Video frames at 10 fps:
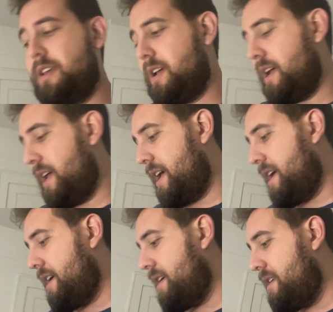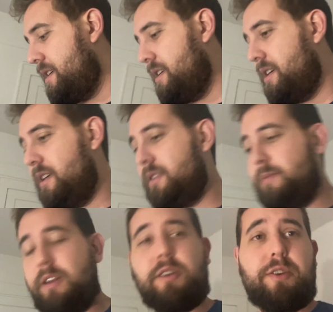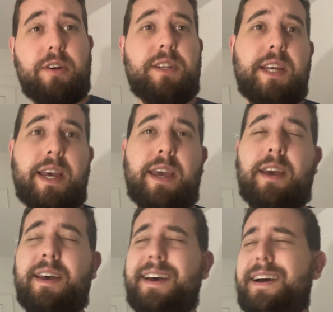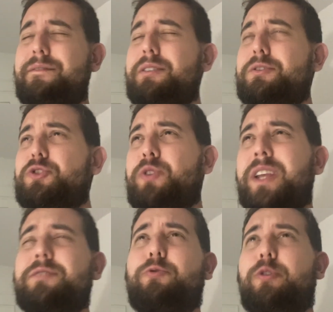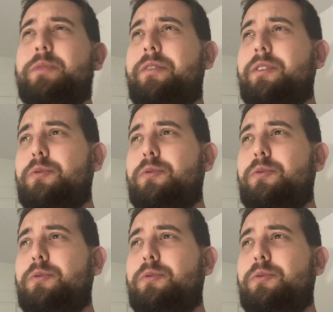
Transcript: I had, it, it's been a good day. I feel transformed, I feel